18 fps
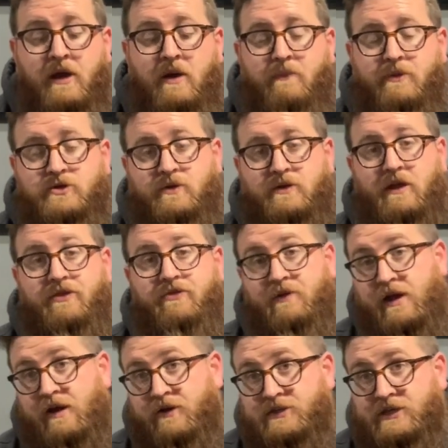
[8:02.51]
Between the
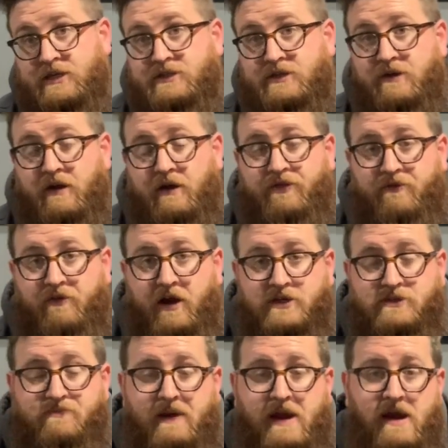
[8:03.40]
360-degree
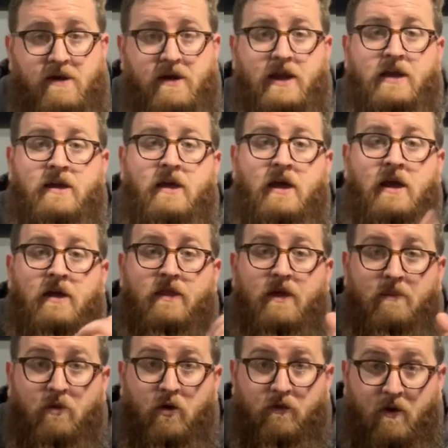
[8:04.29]
thrust bearing,
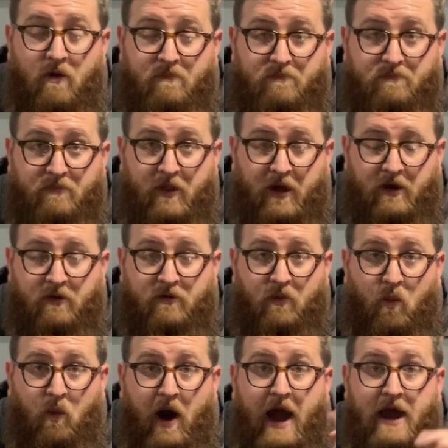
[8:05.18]
the more the
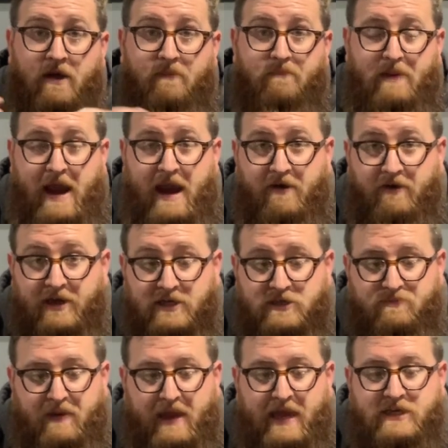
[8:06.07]
wider bearing
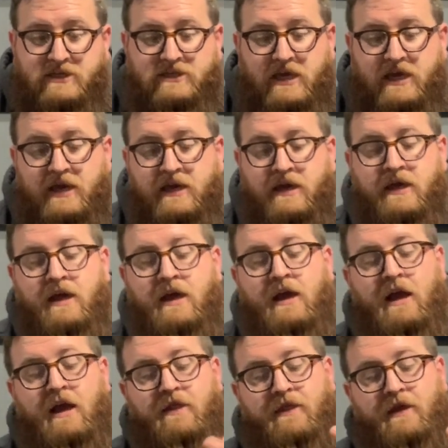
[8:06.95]
spacing,
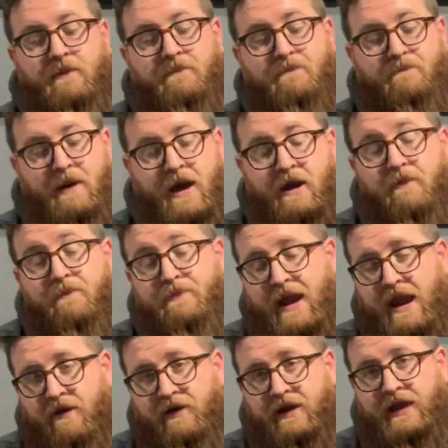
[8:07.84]
the better
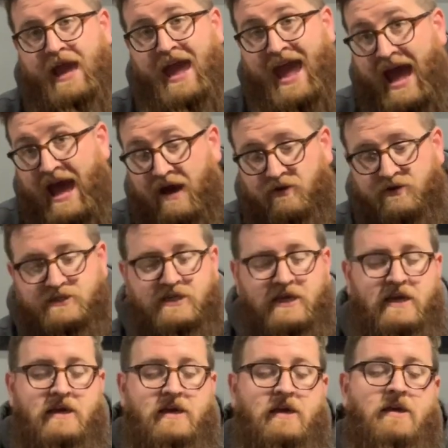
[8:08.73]
bearing
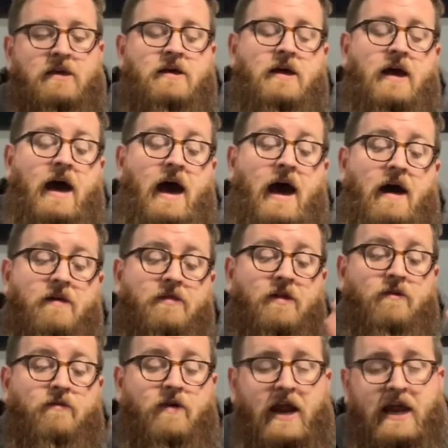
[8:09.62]
housing,
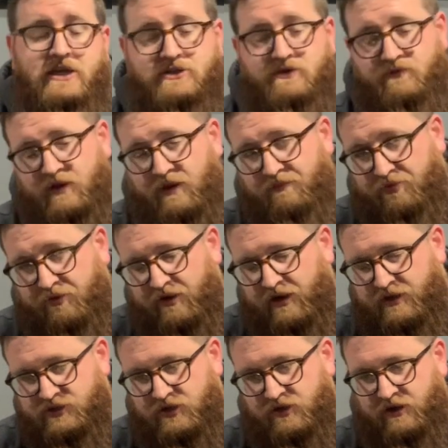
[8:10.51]
the race
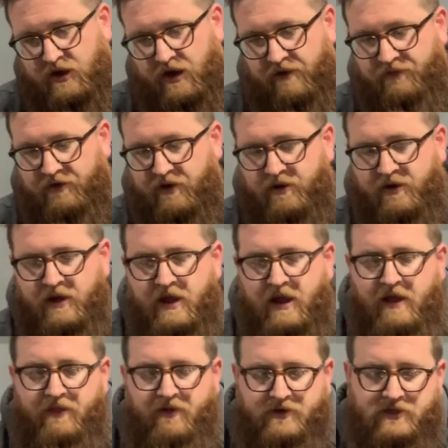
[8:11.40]
compressor cover,
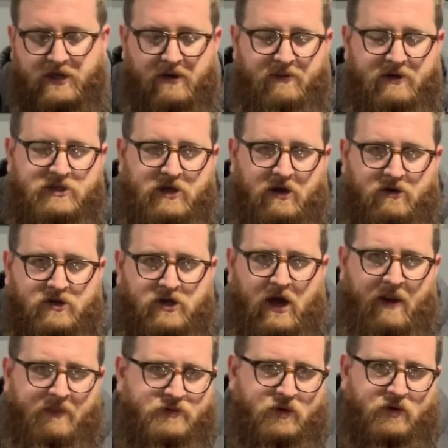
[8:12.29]
there's going to be certain
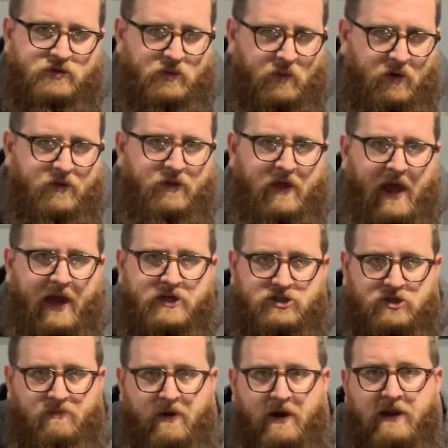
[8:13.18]
times where it's worth the
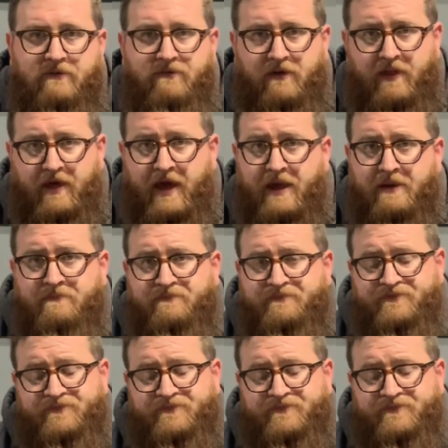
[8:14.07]
extra money for that.